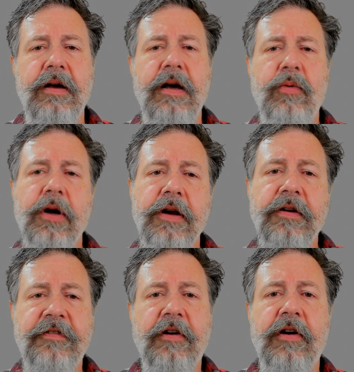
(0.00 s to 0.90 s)
I wanted
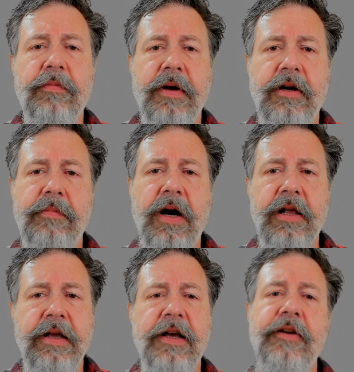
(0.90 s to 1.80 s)
to start by
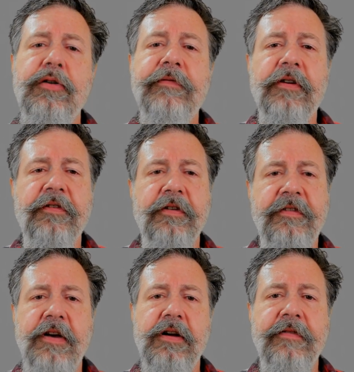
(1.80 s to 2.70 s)
compiling a universal
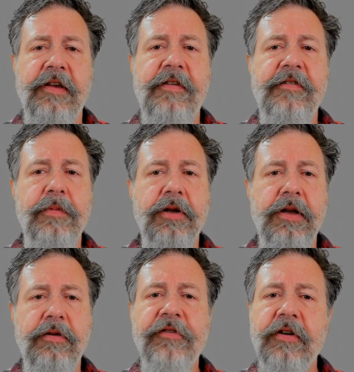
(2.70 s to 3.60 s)
set of accessibility
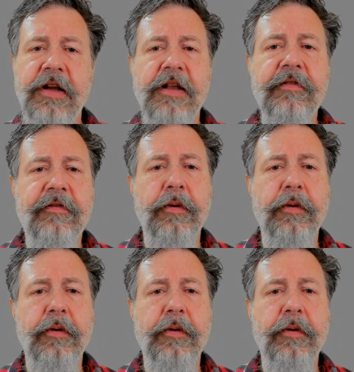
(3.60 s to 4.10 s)
user needs from